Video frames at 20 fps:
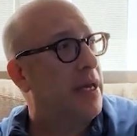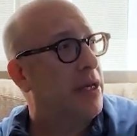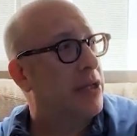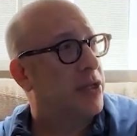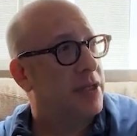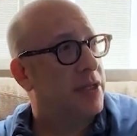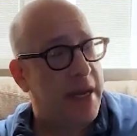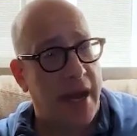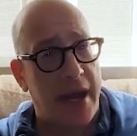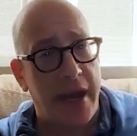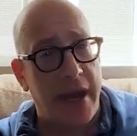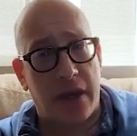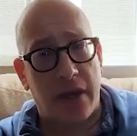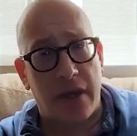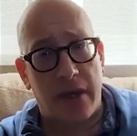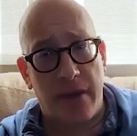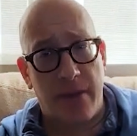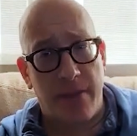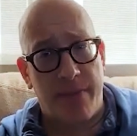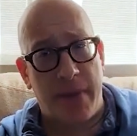to take
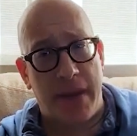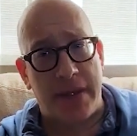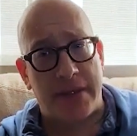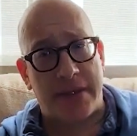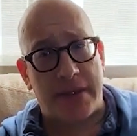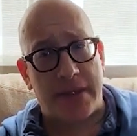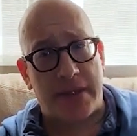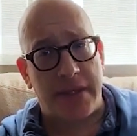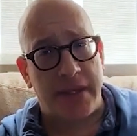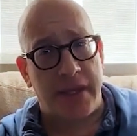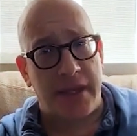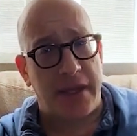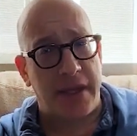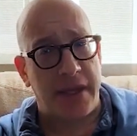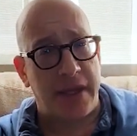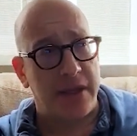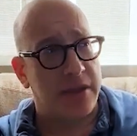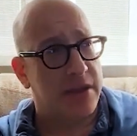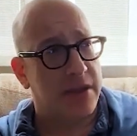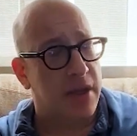basically
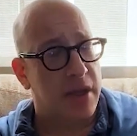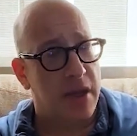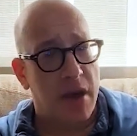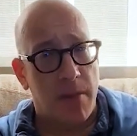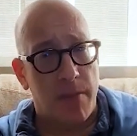these